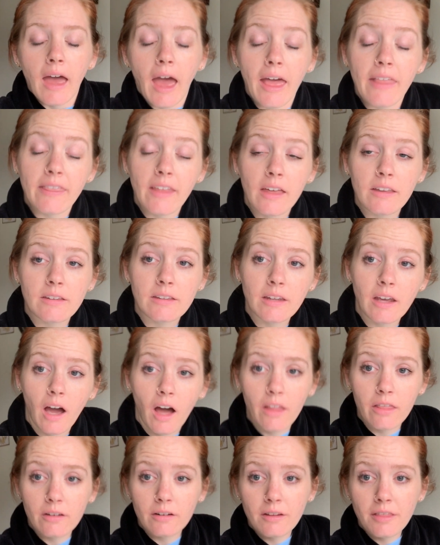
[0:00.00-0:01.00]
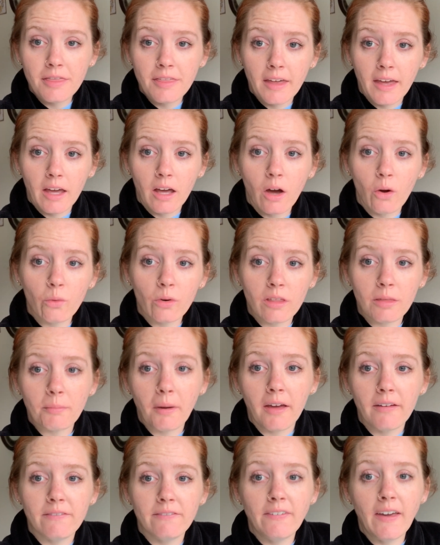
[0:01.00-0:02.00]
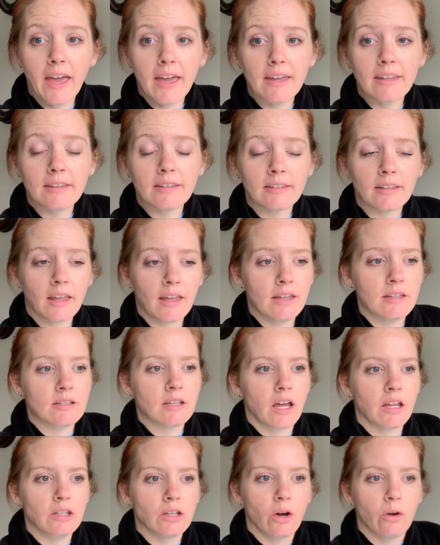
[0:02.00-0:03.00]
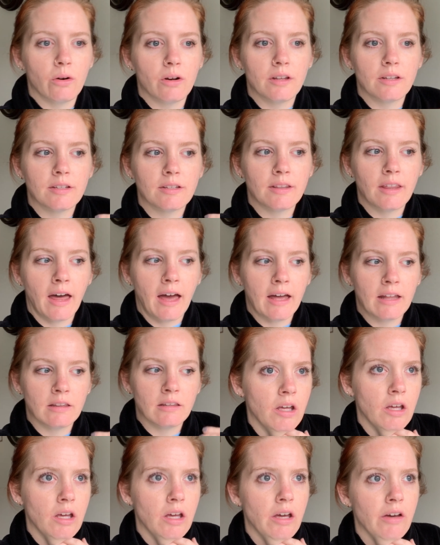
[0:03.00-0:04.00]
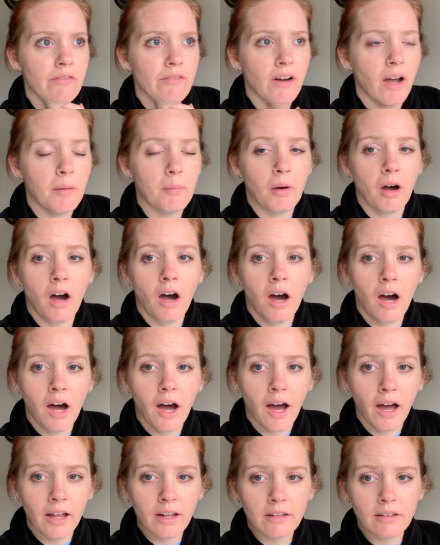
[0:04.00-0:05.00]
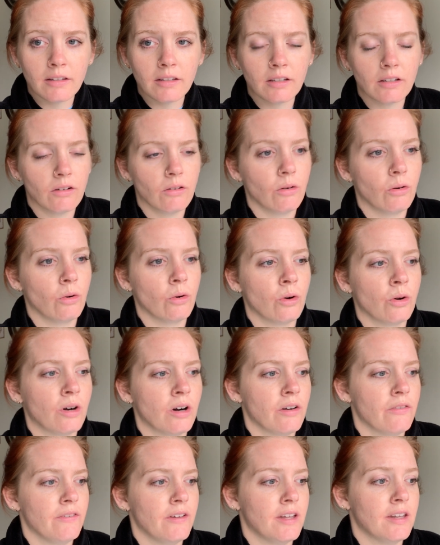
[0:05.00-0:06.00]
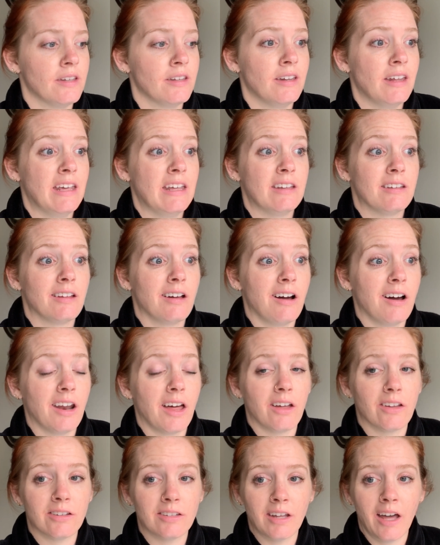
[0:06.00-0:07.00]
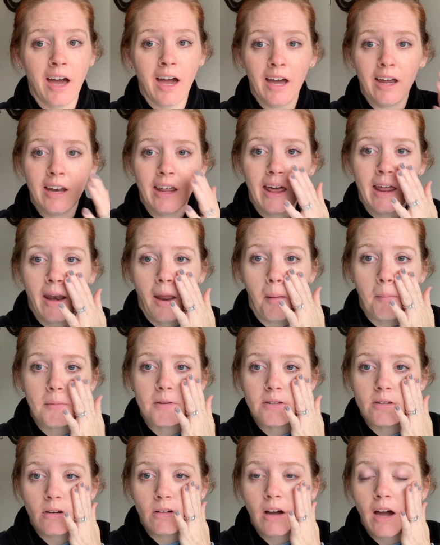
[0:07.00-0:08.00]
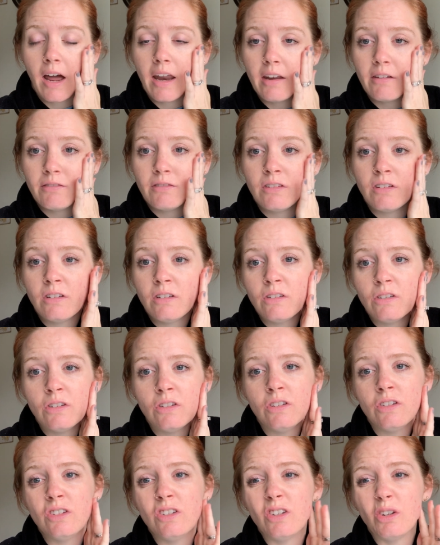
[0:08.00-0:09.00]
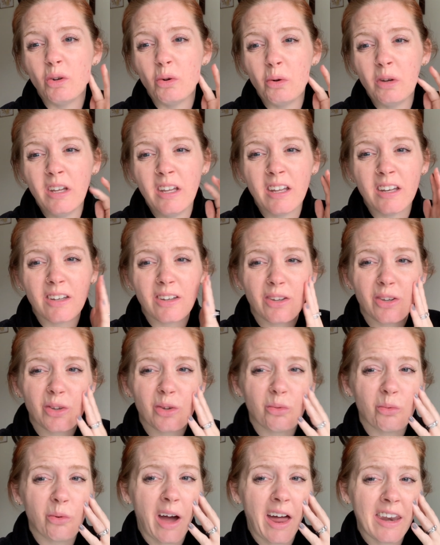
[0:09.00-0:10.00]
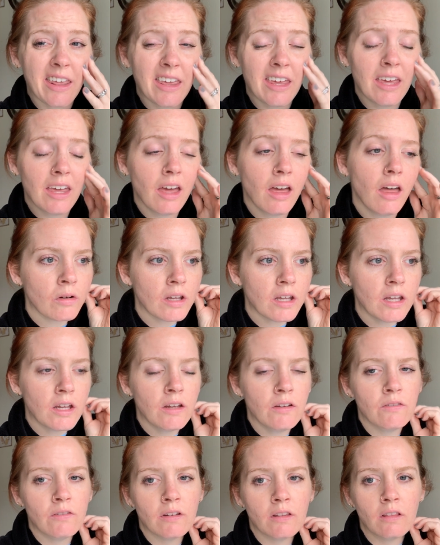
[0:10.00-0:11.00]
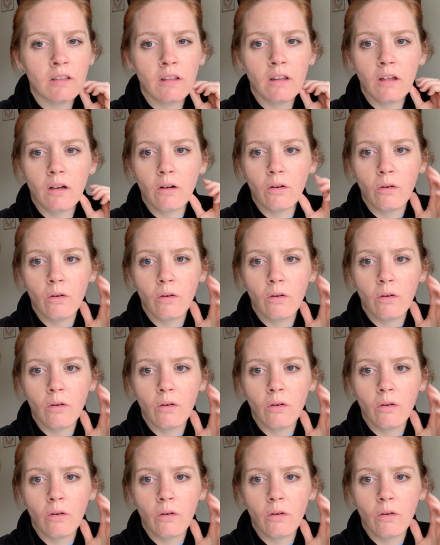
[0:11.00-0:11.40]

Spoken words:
And that's the other thing with my face is I noticed that if I'm hot or if it is hot outside and I'm still kind of dewy and sweaty, even